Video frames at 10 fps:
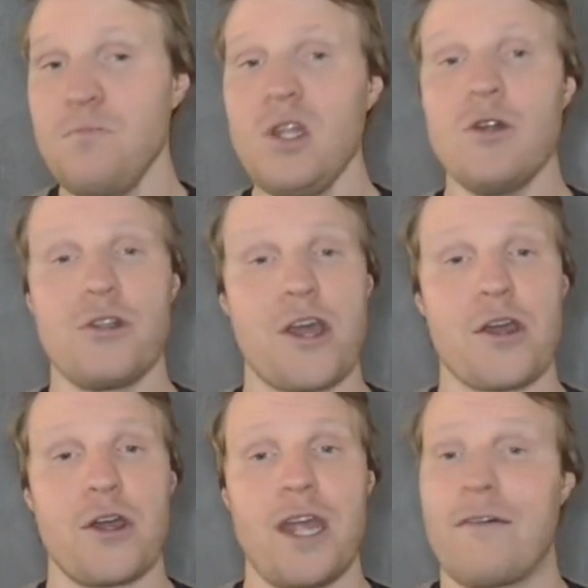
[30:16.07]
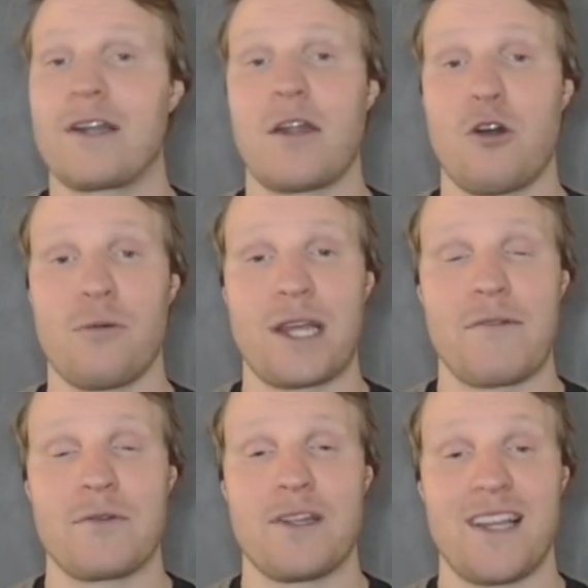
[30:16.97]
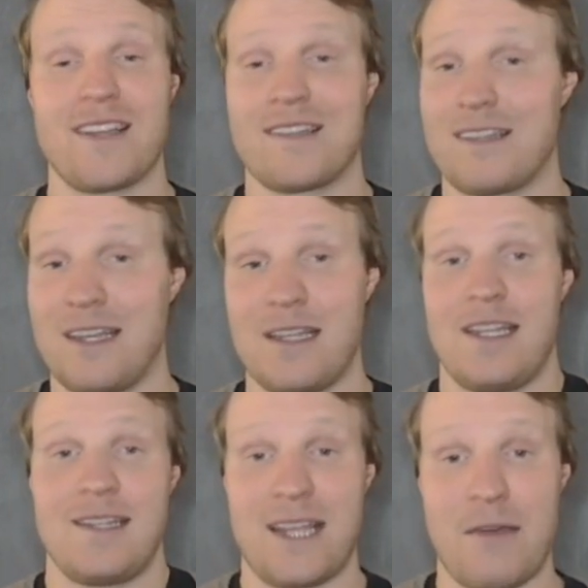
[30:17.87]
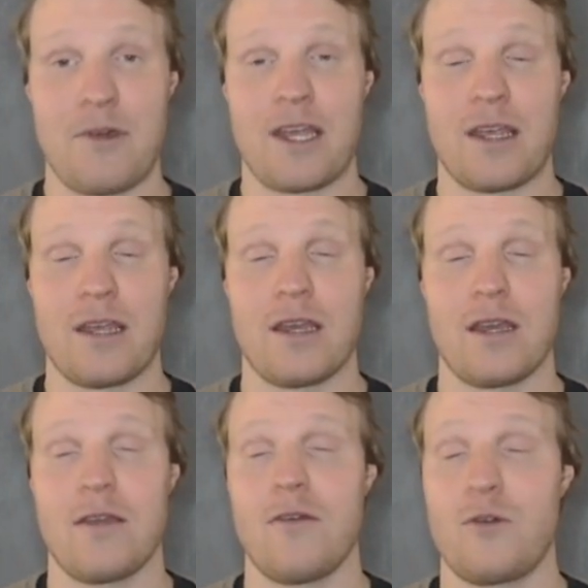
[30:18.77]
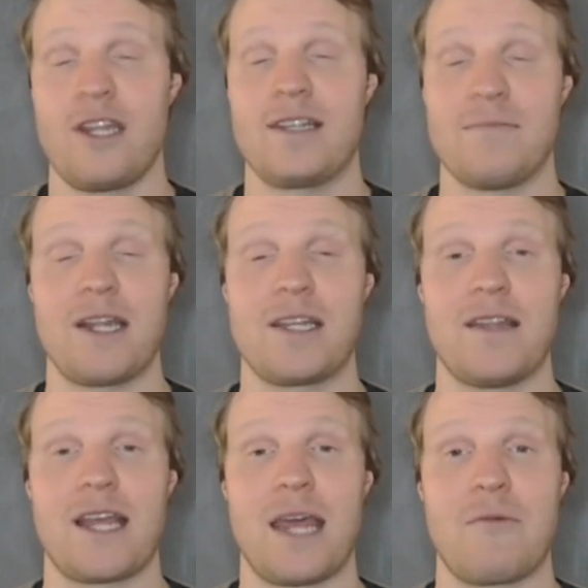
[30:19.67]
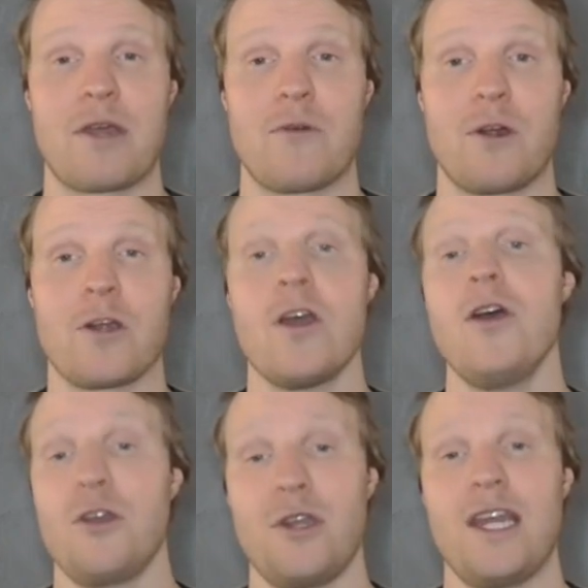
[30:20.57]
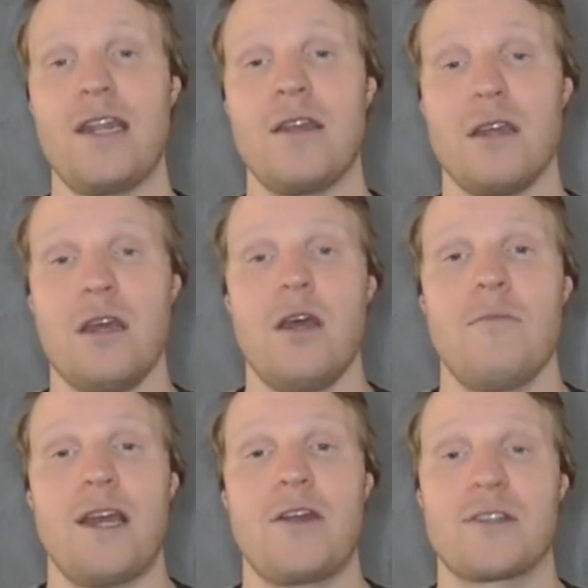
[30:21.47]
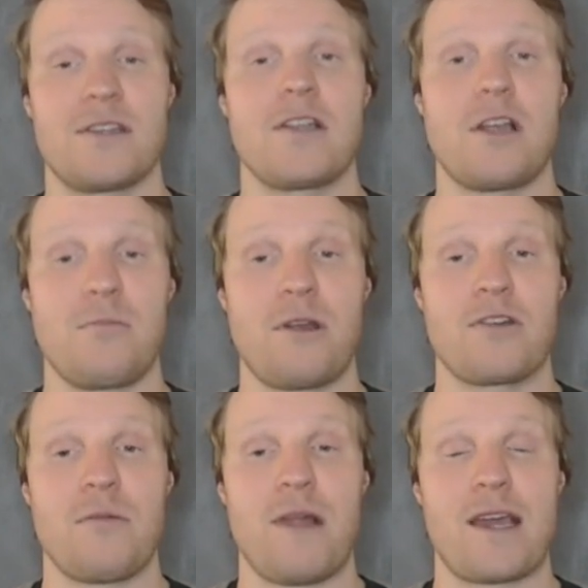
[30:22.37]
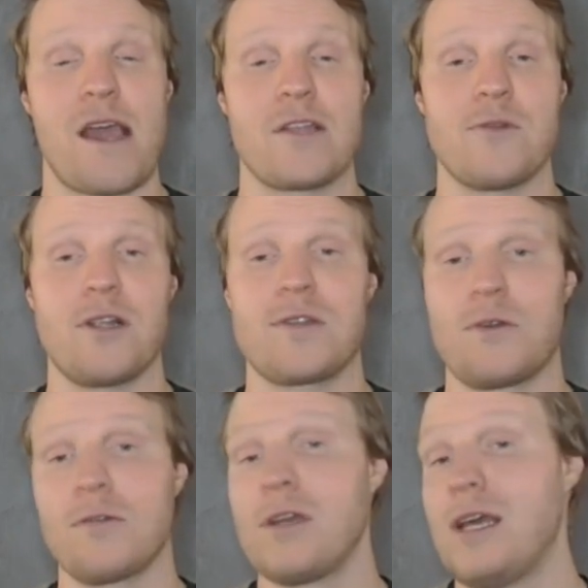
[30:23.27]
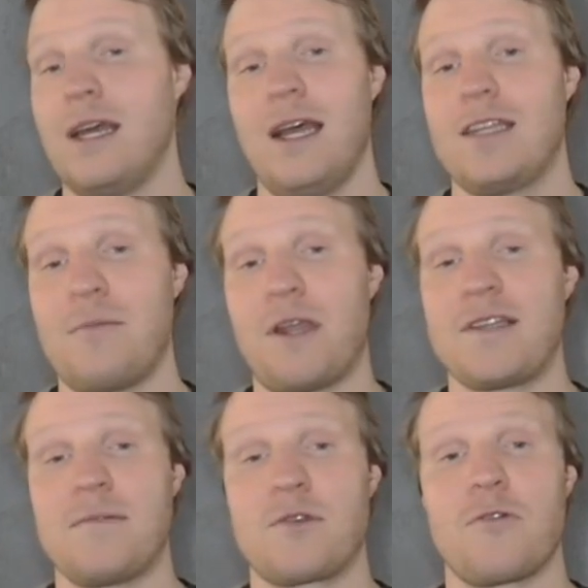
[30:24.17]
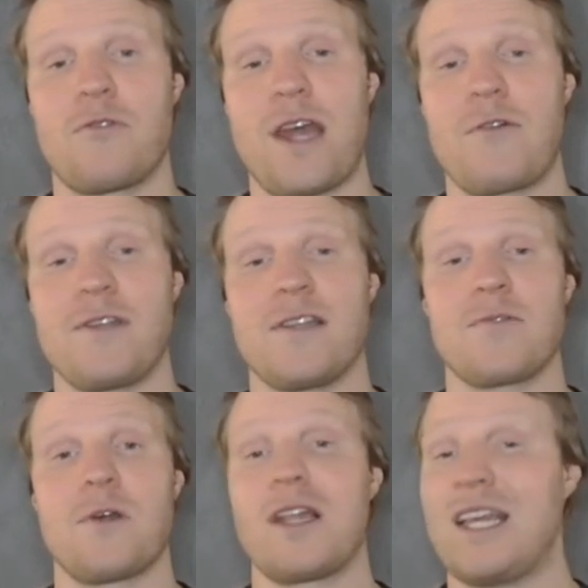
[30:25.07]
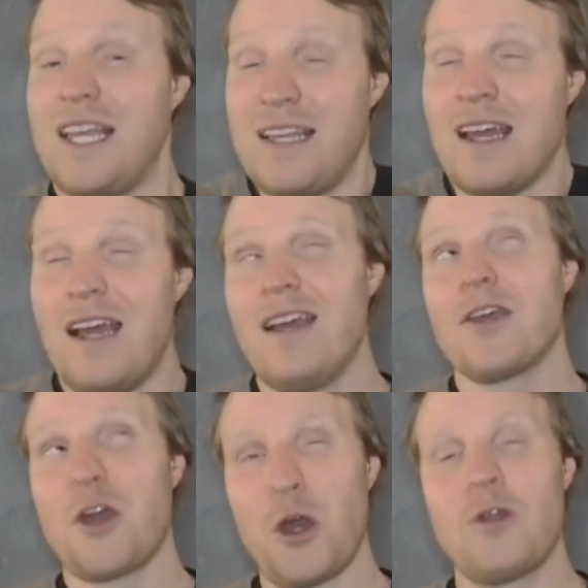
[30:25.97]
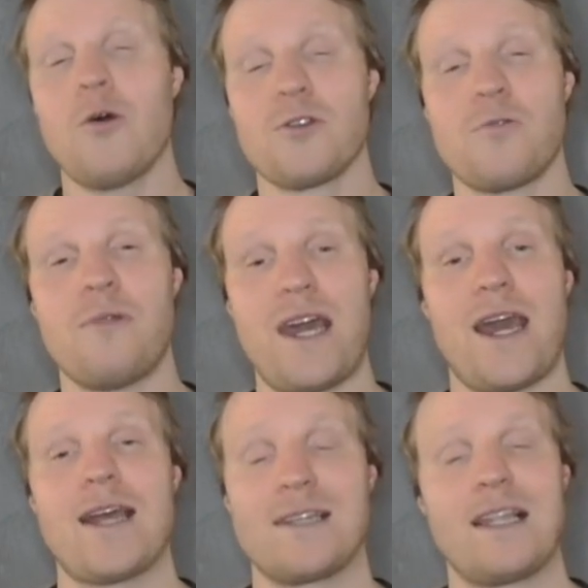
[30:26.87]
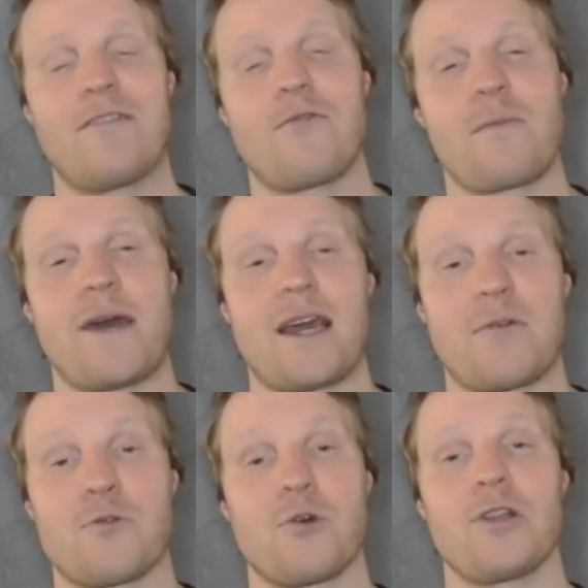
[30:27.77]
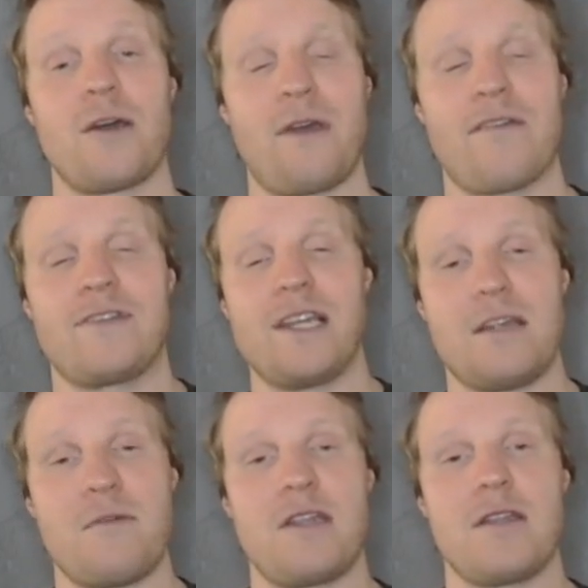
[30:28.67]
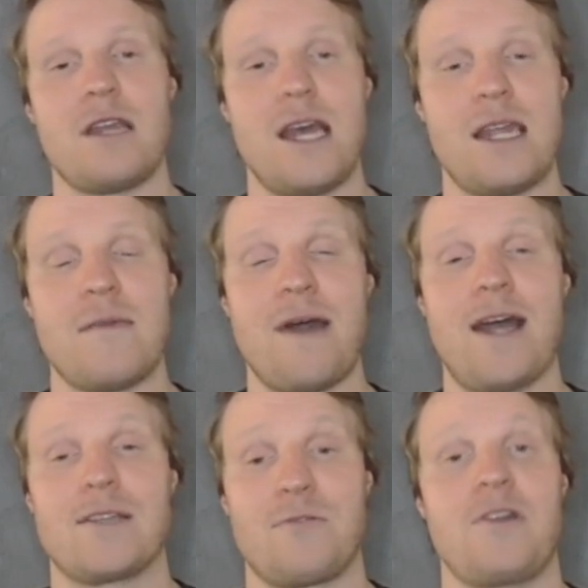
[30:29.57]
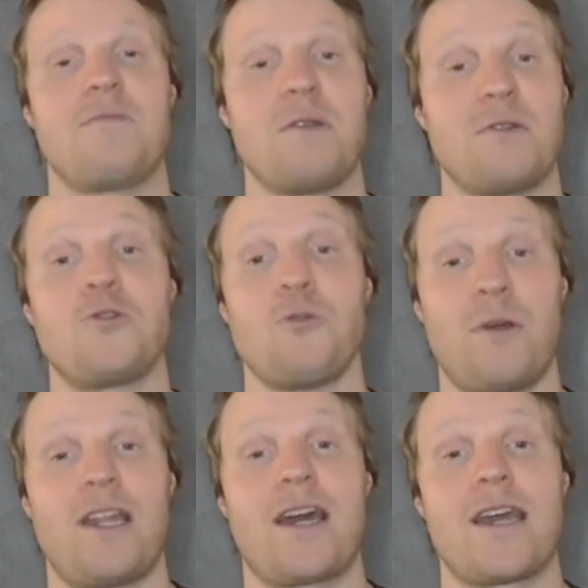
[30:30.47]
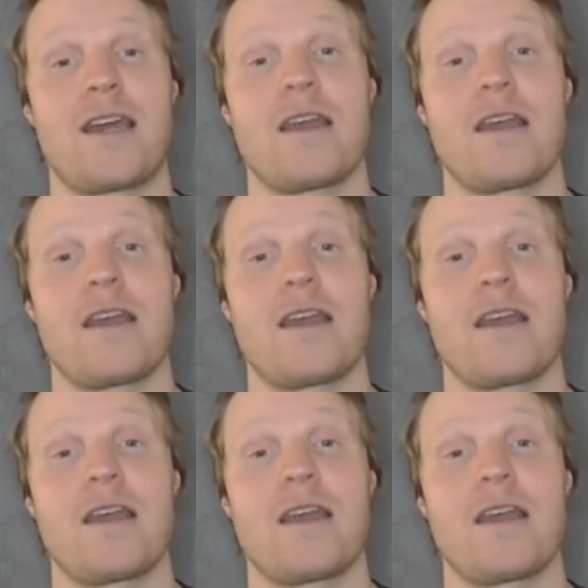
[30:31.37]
Looking good. Everton at home in game 26. A decent game week or decent match in that game week where you need players, because a lot of players are blanking as well. So Estupiñán seems good for that reason as well. And he could also play as a left wing back role that we have seen him in the past, where he's been super attacking.